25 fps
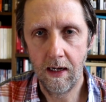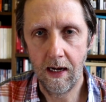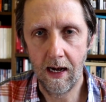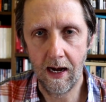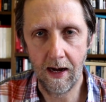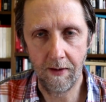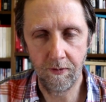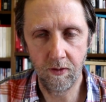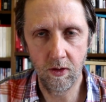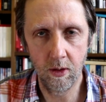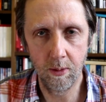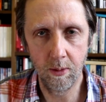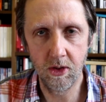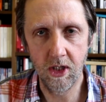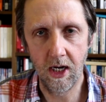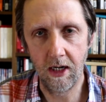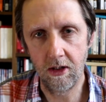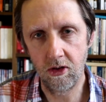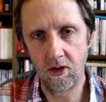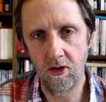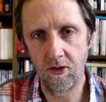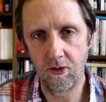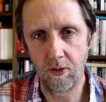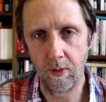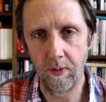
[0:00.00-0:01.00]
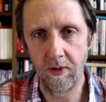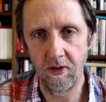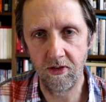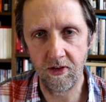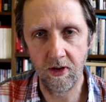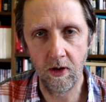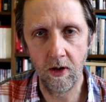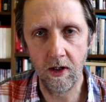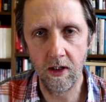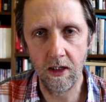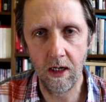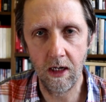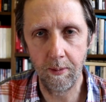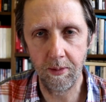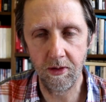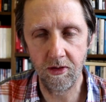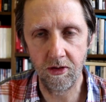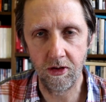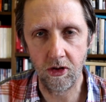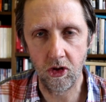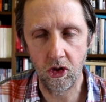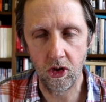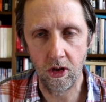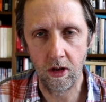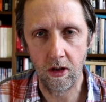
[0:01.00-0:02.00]
after objections from the Syrian
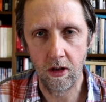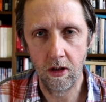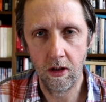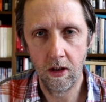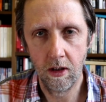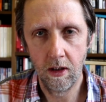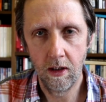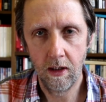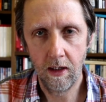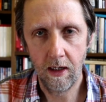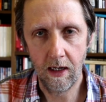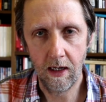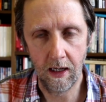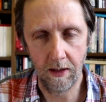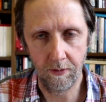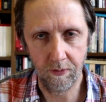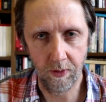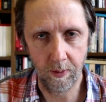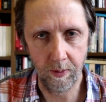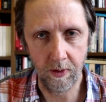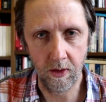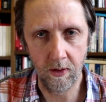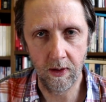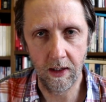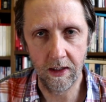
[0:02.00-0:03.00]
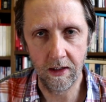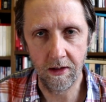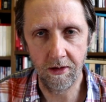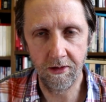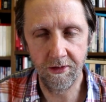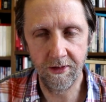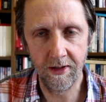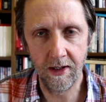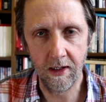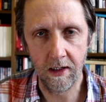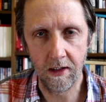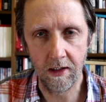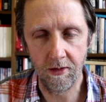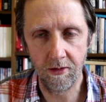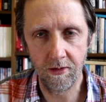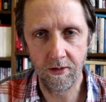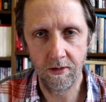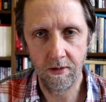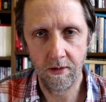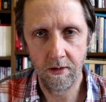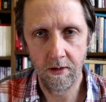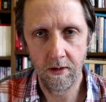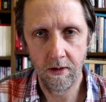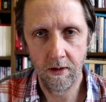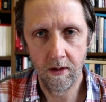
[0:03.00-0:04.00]
opposition and from the United States.
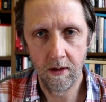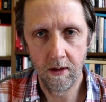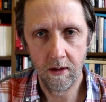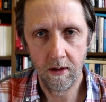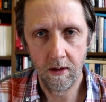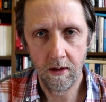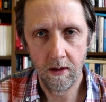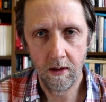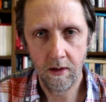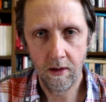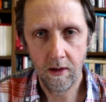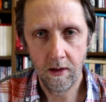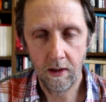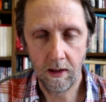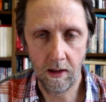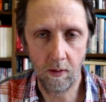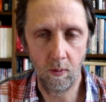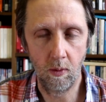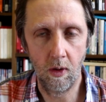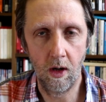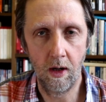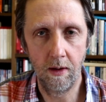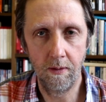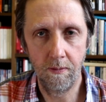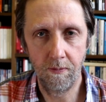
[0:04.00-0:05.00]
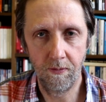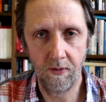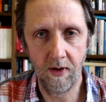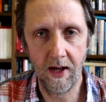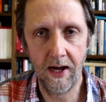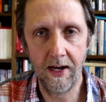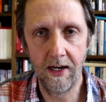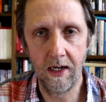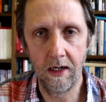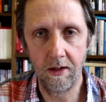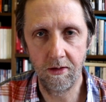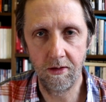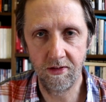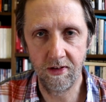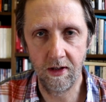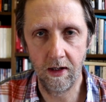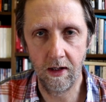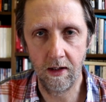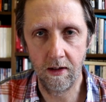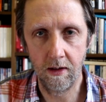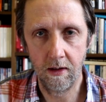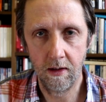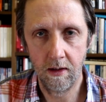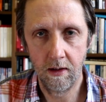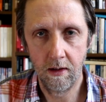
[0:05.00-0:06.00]
Iran flat out
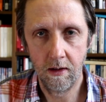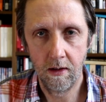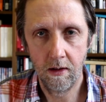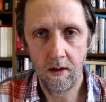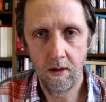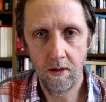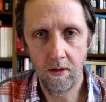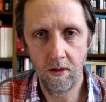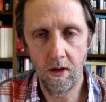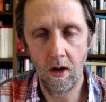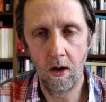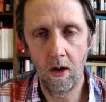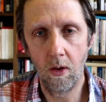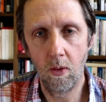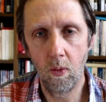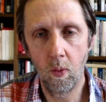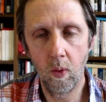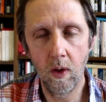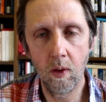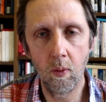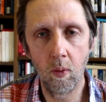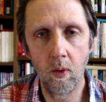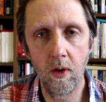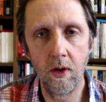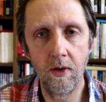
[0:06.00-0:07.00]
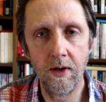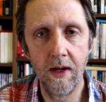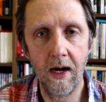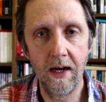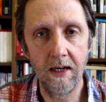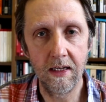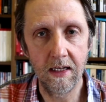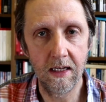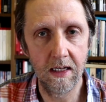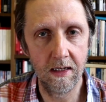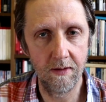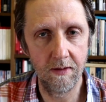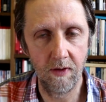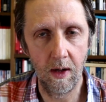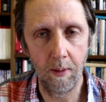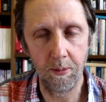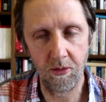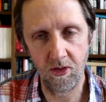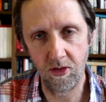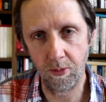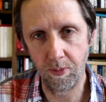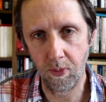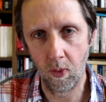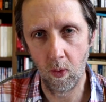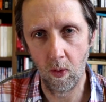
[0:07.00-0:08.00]
said, "No, we will not give up
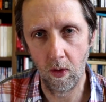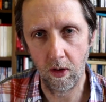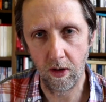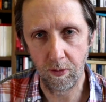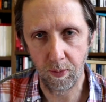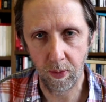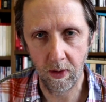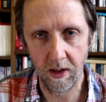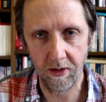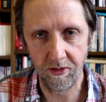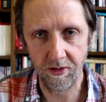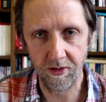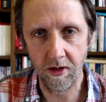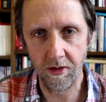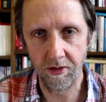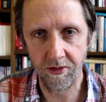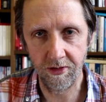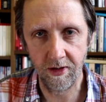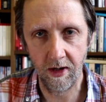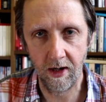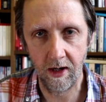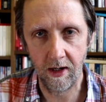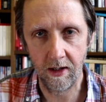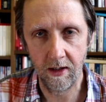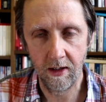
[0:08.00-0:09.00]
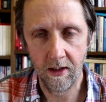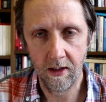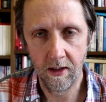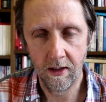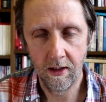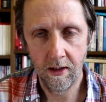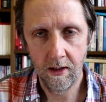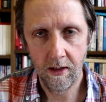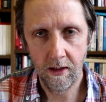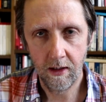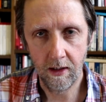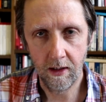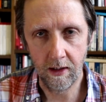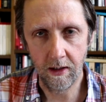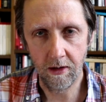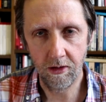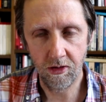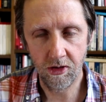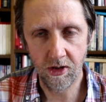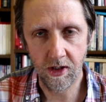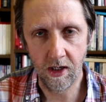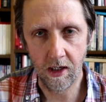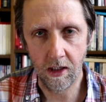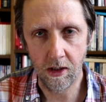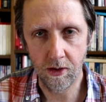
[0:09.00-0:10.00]
support of President Assad in
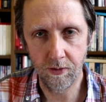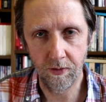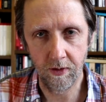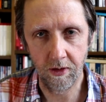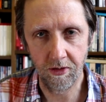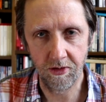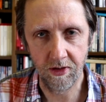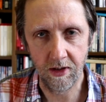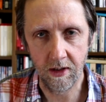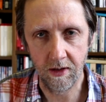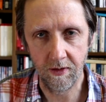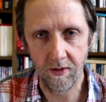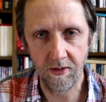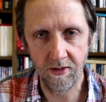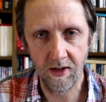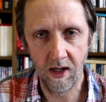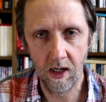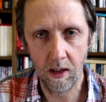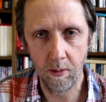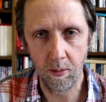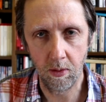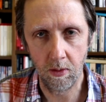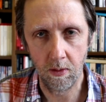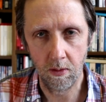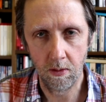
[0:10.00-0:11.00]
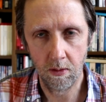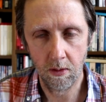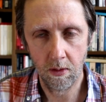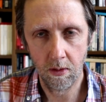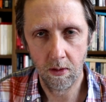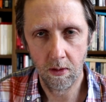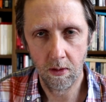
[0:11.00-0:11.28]
exchange for a seat at the table."